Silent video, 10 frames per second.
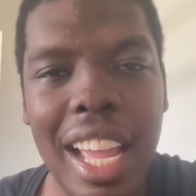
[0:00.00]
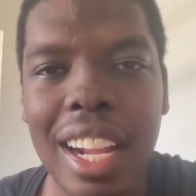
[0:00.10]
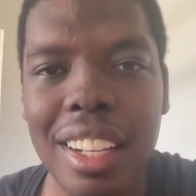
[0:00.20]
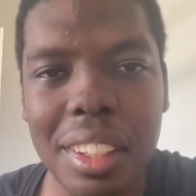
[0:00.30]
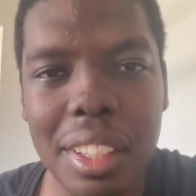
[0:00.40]

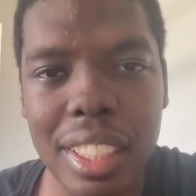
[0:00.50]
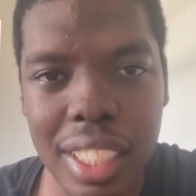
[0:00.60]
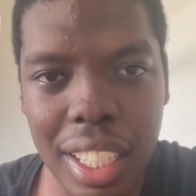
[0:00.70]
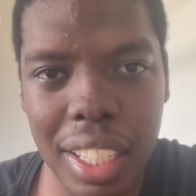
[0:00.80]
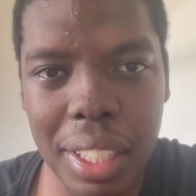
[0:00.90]
had a good
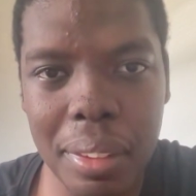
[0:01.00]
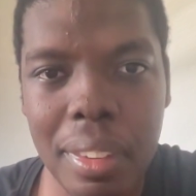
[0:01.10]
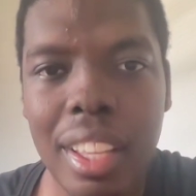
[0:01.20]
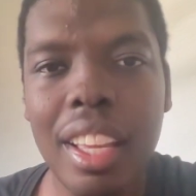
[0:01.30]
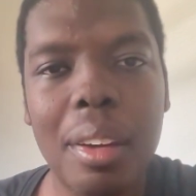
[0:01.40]
team,
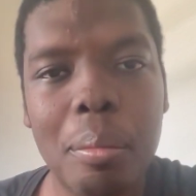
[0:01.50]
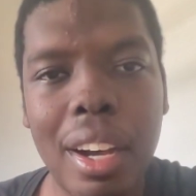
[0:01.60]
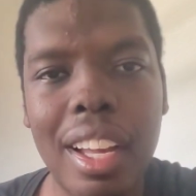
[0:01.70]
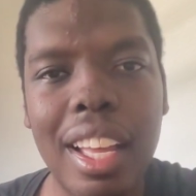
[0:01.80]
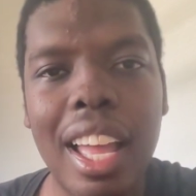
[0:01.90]

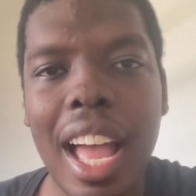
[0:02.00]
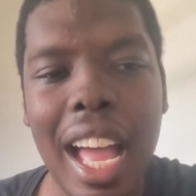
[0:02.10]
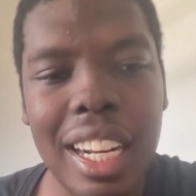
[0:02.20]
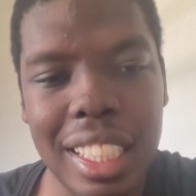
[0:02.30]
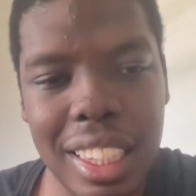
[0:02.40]
but
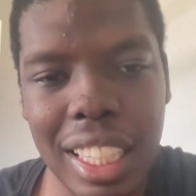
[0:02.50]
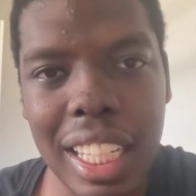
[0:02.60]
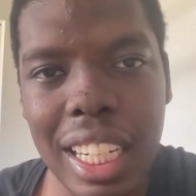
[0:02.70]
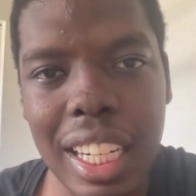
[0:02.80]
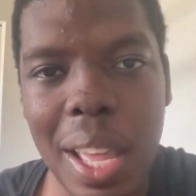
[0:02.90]
I didn't
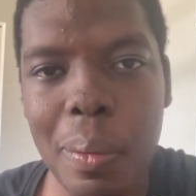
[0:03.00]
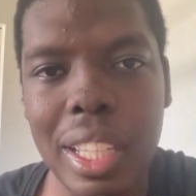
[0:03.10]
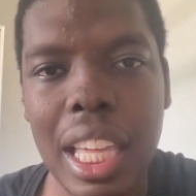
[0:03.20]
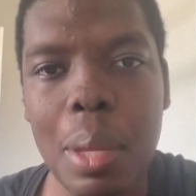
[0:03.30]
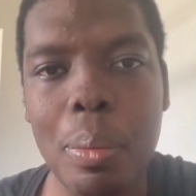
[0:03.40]
think that they would
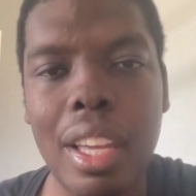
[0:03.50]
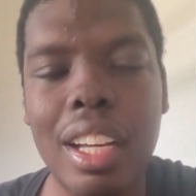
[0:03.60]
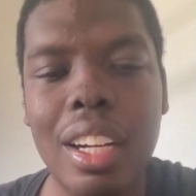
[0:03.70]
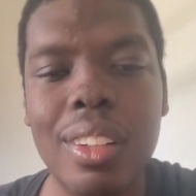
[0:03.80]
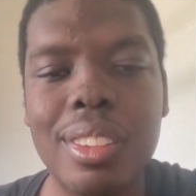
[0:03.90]
keep it
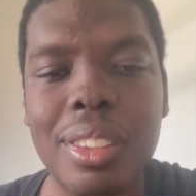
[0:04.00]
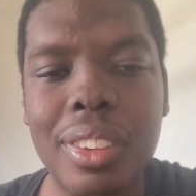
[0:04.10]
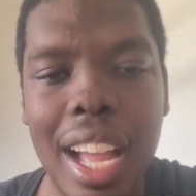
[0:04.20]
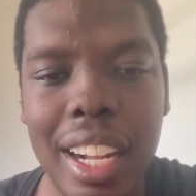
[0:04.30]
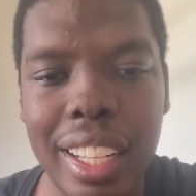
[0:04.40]
close
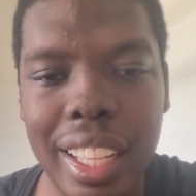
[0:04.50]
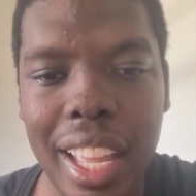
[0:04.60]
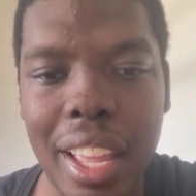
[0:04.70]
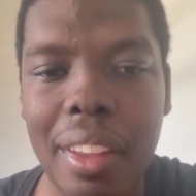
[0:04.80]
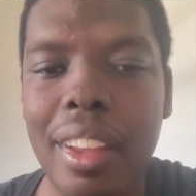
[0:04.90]
throughout the
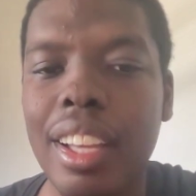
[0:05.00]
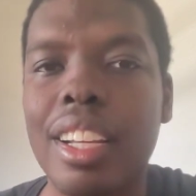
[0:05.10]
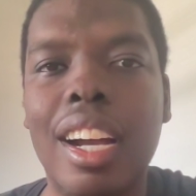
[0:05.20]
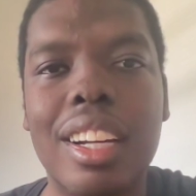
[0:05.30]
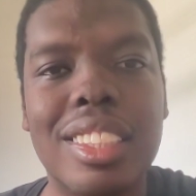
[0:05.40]
game.
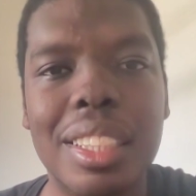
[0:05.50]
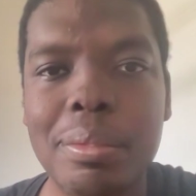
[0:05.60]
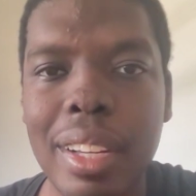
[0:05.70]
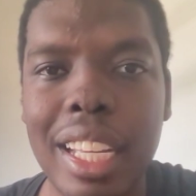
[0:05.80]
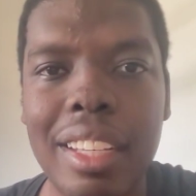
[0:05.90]
Carson
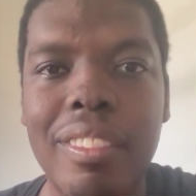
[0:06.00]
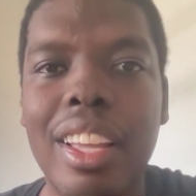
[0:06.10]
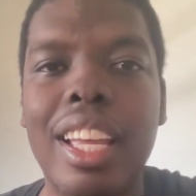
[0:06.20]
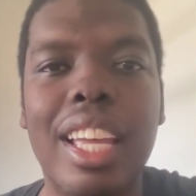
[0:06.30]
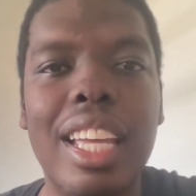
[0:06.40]
Beck,
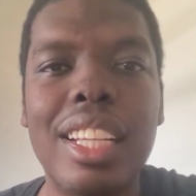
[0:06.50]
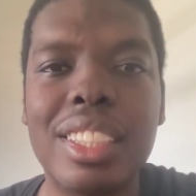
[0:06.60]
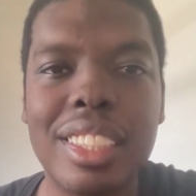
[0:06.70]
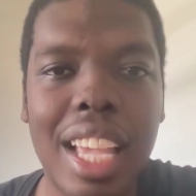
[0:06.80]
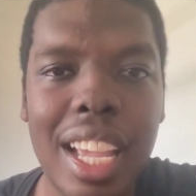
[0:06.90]
he
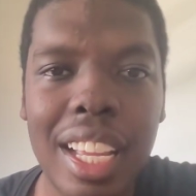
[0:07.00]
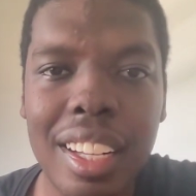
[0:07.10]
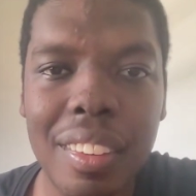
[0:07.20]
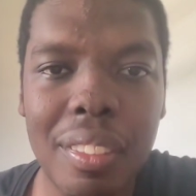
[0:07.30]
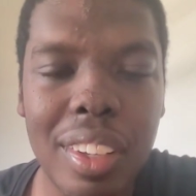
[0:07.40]
just had
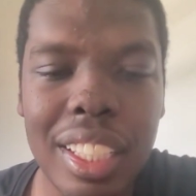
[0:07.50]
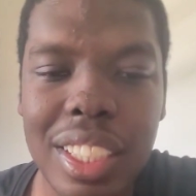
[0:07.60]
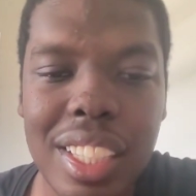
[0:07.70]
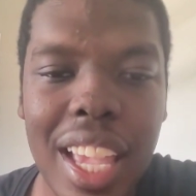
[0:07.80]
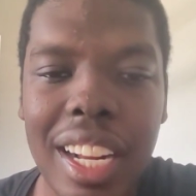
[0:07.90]
an
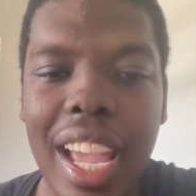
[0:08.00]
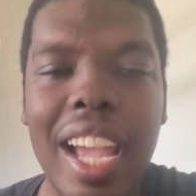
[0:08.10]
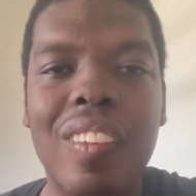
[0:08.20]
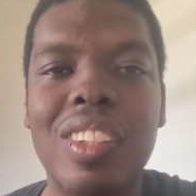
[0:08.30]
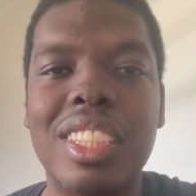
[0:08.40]

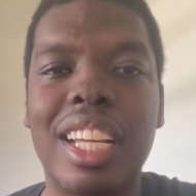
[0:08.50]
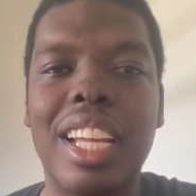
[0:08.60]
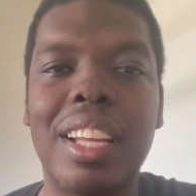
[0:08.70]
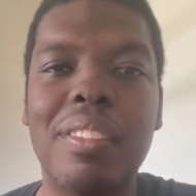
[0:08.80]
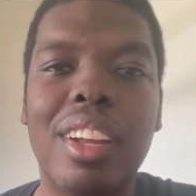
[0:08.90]
average
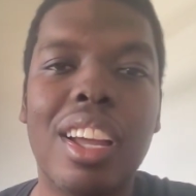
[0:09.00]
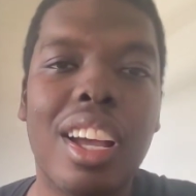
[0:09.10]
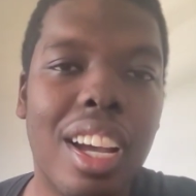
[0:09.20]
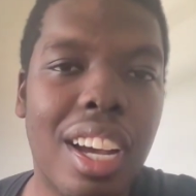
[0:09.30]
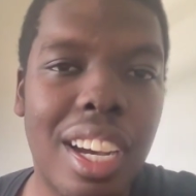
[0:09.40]
game,
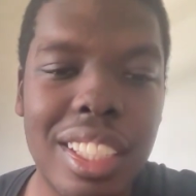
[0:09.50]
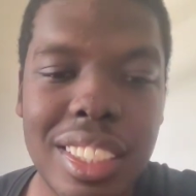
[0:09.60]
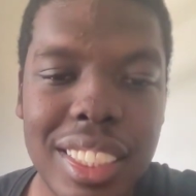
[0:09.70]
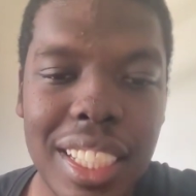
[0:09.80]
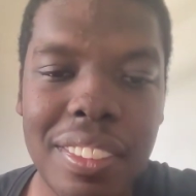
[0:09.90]

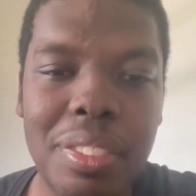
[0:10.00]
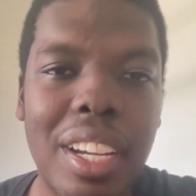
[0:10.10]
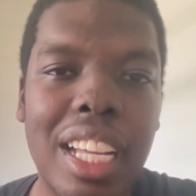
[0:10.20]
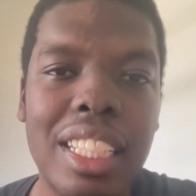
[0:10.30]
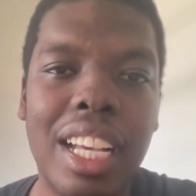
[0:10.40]

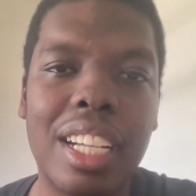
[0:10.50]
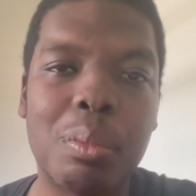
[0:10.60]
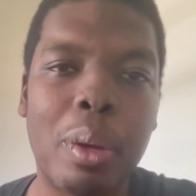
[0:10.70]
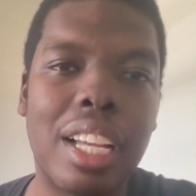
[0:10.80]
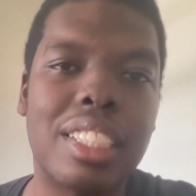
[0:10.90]
175 yards
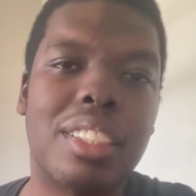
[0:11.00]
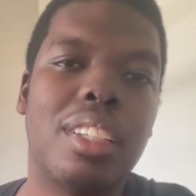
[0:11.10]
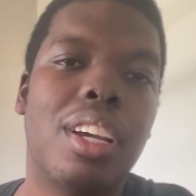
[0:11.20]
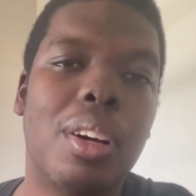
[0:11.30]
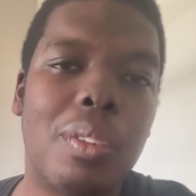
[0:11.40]

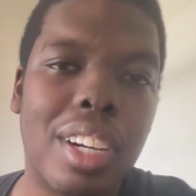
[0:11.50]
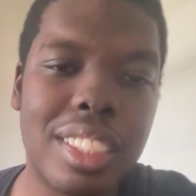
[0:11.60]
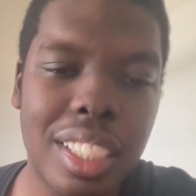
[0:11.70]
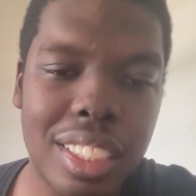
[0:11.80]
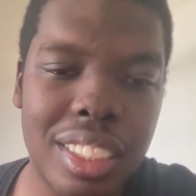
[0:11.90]
passing, 1
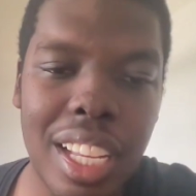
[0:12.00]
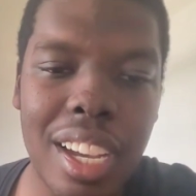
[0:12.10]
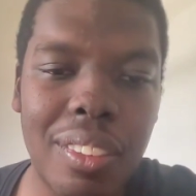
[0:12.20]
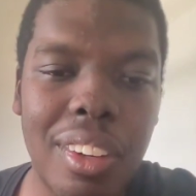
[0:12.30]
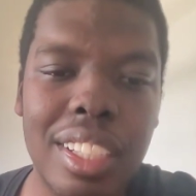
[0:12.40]

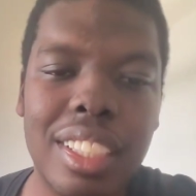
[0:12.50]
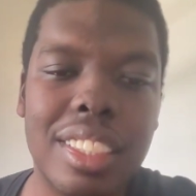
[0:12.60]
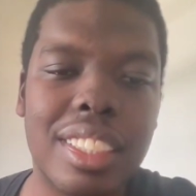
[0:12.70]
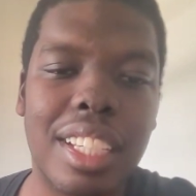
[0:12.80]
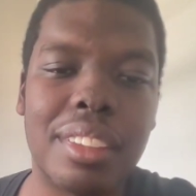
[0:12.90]
touchdown, 1
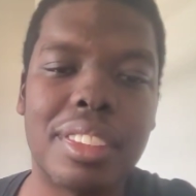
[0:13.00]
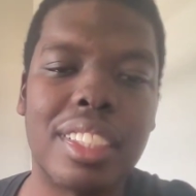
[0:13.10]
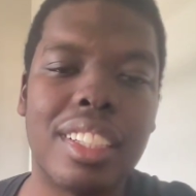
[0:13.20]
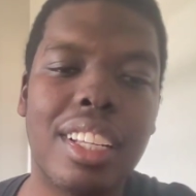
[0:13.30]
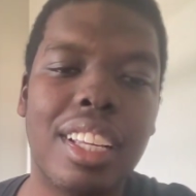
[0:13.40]

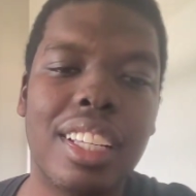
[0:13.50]
interception.